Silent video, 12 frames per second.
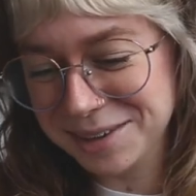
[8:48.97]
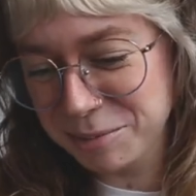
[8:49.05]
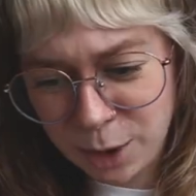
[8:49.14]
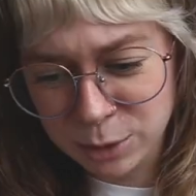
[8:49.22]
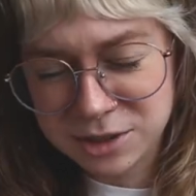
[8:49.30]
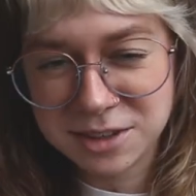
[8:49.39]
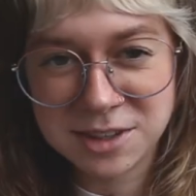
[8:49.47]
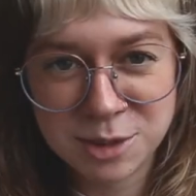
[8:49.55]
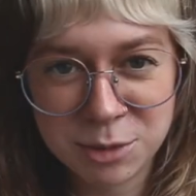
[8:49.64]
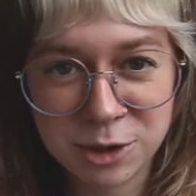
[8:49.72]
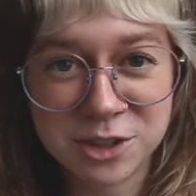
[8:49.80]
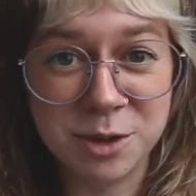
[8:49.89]
How it's
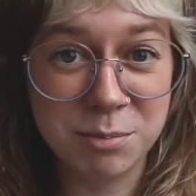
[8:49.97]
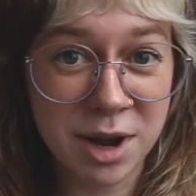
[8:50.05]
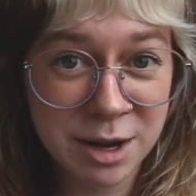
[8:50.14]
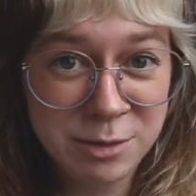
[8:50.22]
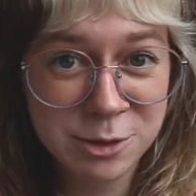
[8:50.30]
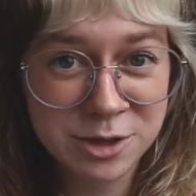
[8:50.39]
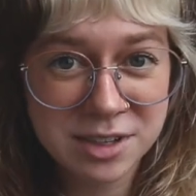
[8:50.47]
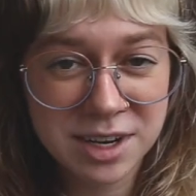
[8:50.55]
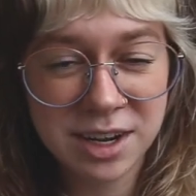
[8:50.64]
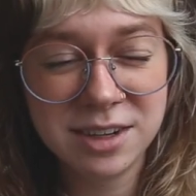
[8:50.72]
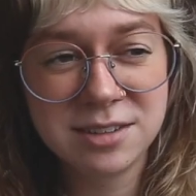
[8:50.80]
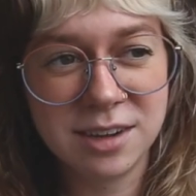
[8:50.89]
similar to my music
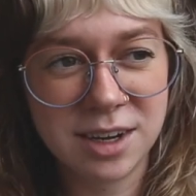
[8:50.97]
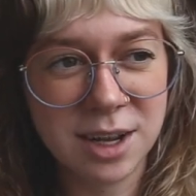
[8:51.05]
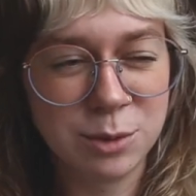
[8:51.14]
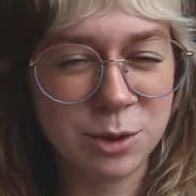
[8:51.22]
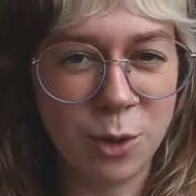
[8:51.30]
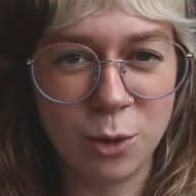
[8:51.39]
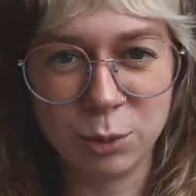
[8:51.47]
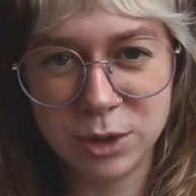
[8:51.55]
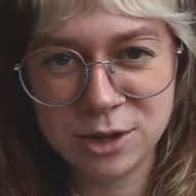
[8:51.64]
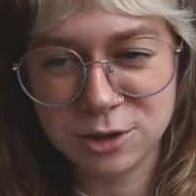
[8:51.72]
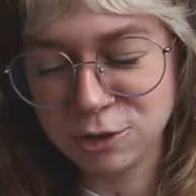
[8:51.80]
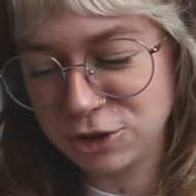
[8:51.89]
taste, again with the whole
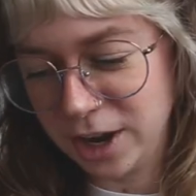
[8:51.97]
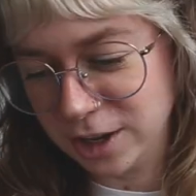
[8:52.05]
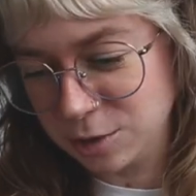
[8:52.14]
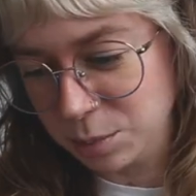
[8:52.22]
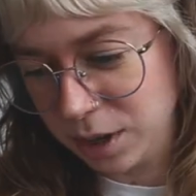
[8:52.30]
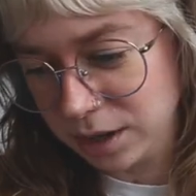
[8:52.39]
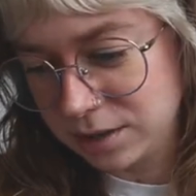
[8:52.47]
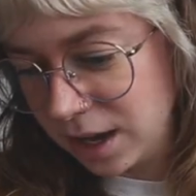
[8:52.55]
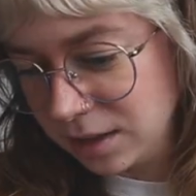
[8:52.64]
research aspect.